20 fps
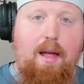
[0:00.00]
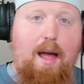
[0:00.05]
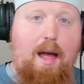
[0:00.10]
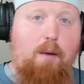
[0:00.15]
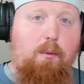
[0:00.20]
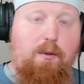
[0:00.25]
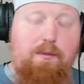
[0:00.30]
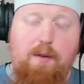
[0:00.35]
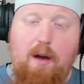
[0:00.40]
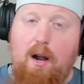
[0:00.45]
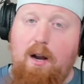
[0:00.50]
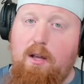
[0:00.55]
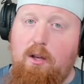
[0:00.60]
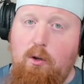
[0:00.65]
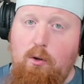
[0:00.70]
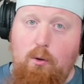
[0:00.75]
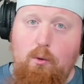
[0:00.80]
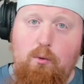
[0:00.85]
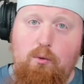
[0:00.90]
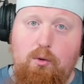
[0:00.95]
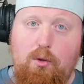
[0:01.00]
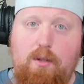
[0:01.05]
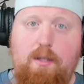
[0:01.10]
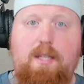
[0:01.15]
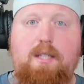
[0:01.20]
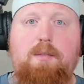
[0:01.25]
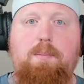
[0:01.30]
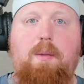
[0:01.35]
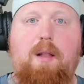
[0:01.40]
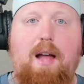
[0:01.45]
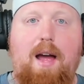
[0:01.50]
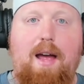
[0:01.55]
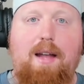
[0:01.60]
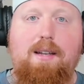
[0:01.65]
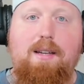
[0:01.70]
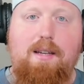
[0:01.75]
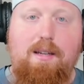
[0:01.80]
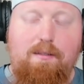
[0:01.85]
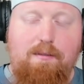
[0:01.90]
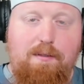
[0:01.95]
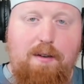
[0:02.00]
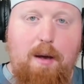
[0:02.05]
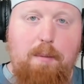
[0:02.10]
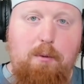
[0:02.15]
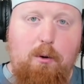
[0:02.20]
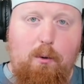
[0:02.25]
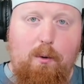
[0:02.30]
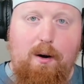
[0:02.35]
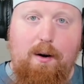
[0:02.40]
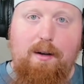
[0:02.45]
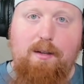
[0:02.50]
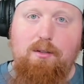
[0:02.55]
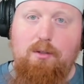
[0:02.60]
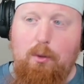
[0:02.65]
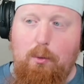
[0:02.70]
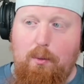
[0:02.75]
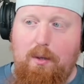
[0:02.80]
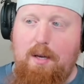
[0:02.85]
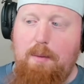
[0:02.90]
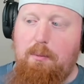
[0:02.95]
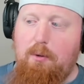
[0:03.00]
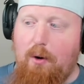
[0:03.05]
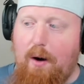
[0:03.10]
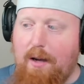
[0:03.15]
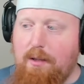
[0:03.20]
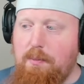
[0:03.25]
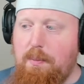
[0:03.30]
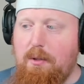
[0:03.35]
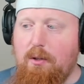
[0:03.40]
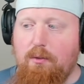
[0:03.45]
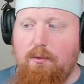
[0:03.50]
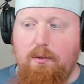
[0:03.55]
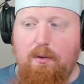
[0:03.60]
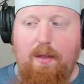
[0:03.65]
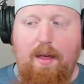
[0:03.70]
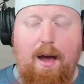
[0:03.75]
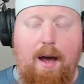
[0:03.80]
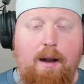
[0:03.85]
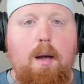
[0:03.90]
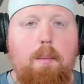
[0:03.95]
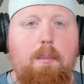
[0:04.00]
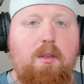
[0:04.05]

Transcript: And we've got a huge release planned in February, so keep your eyes peeled for that.